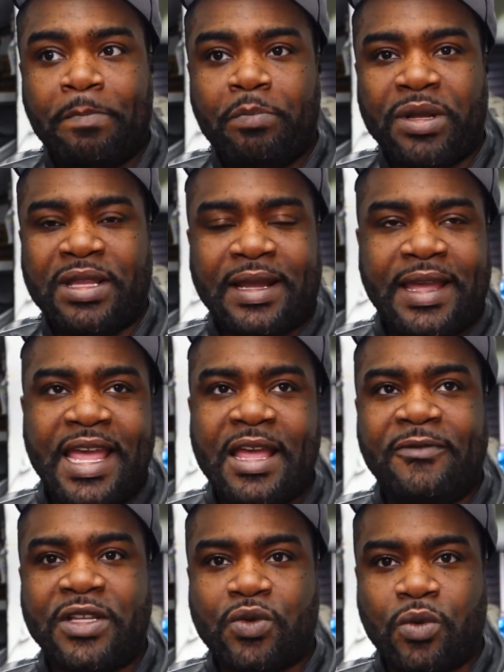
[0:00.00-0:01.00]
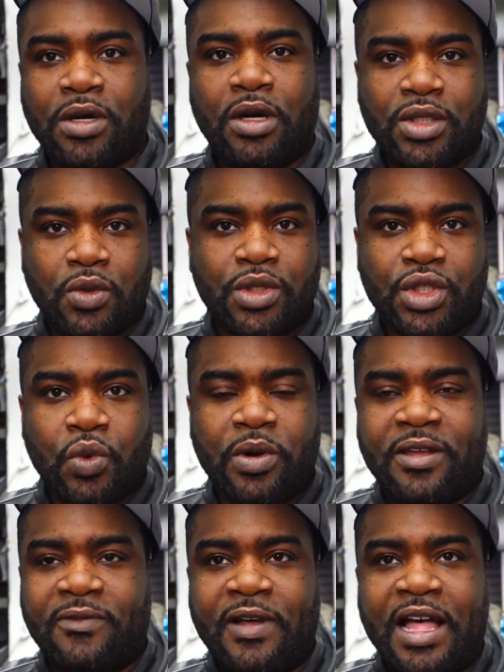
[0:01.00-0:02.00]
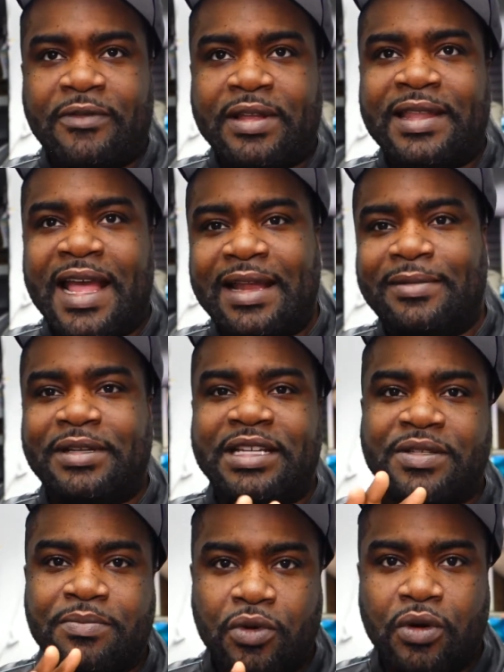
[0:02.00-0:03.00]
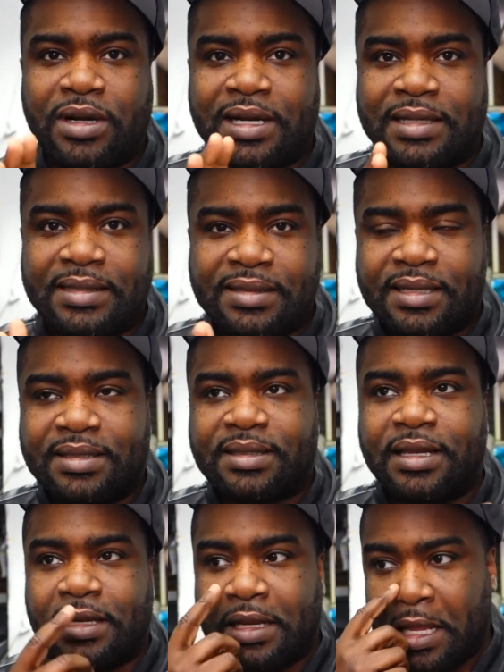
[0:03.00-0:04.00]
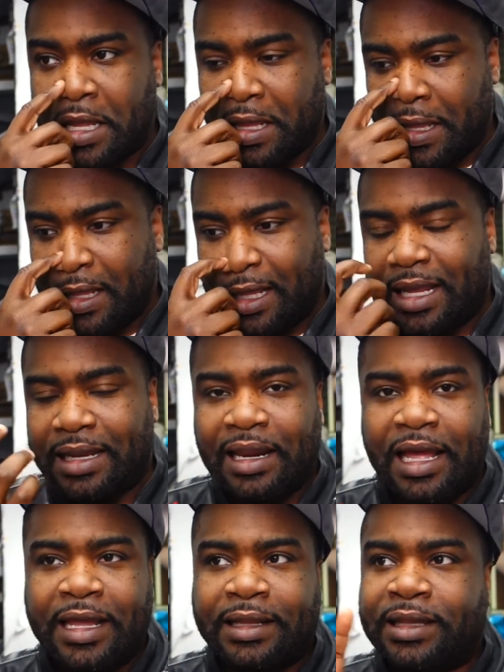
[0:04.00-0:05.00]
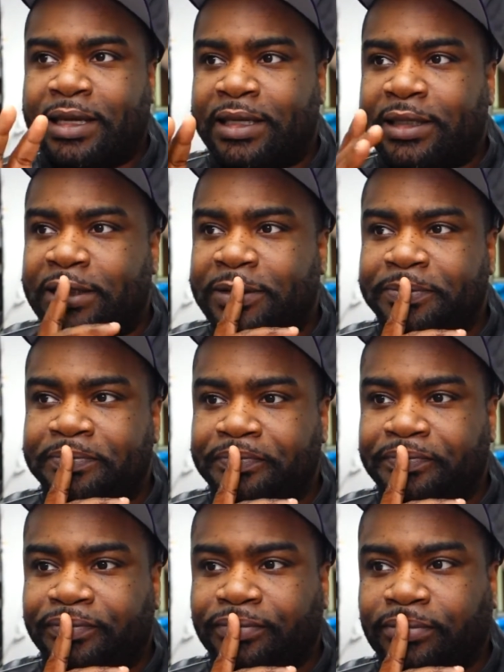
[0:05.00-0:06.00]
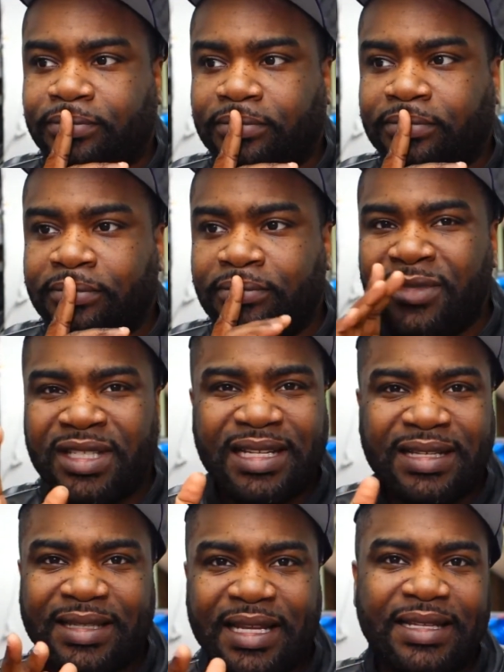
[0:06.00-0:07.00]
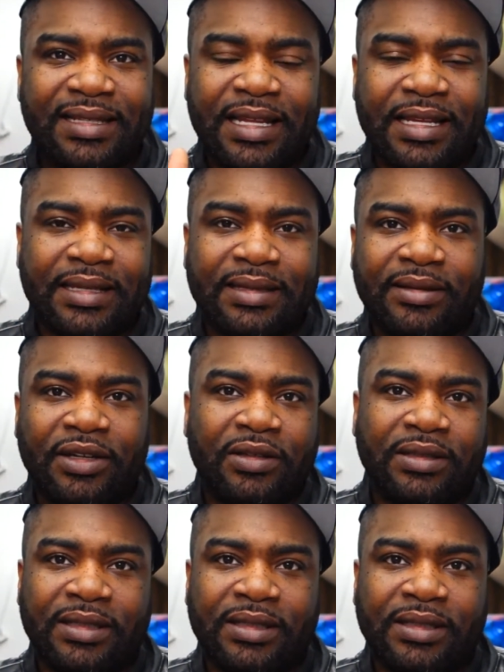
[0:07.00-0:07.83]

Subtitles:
But the canvas one also was $25, and that is more consistent in like the 60s, you know, the